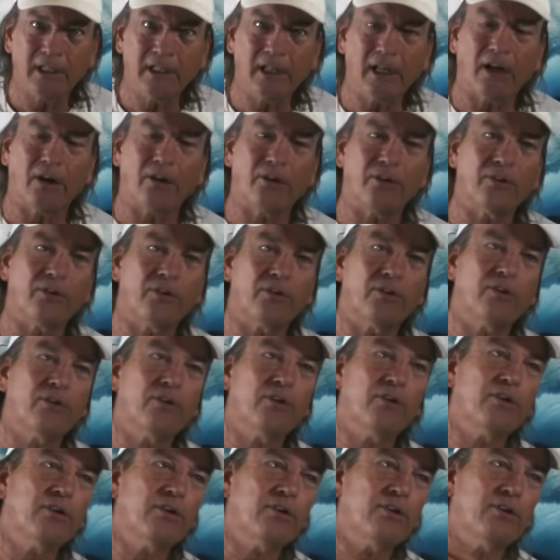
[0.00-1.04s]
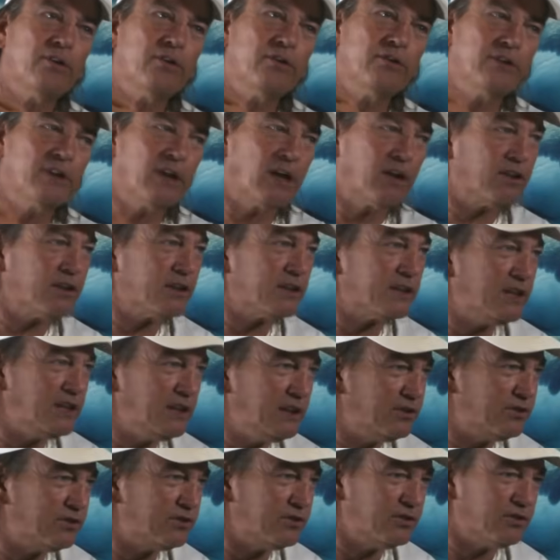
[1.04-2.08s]
Now, down in the
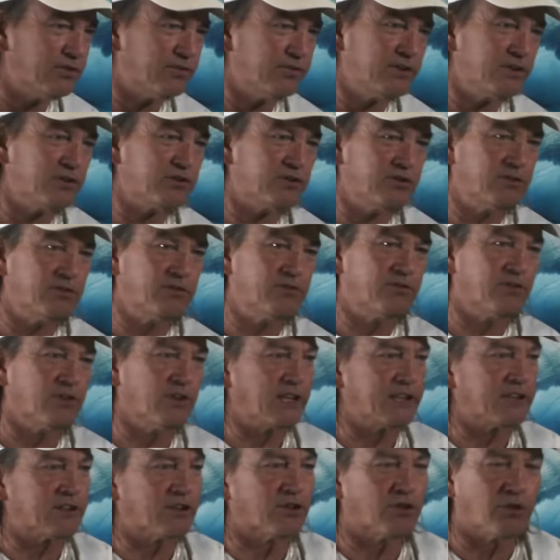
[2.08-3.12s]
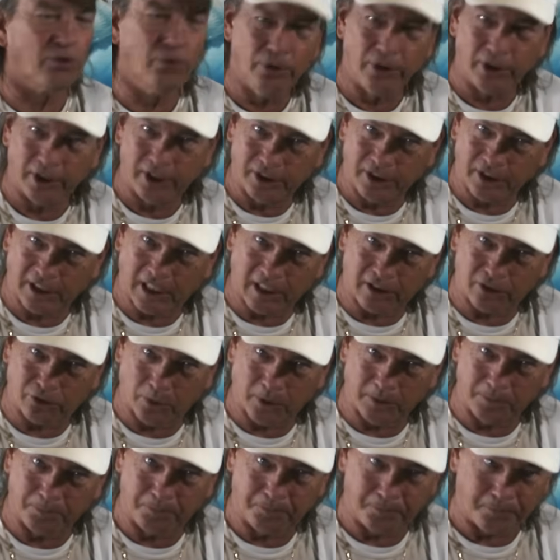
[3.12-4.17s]
Keys and you're fishing for like the tuna and you catch
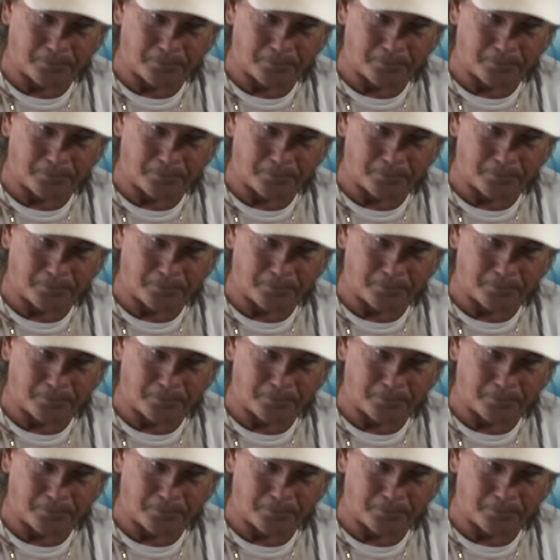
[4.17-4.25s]
one,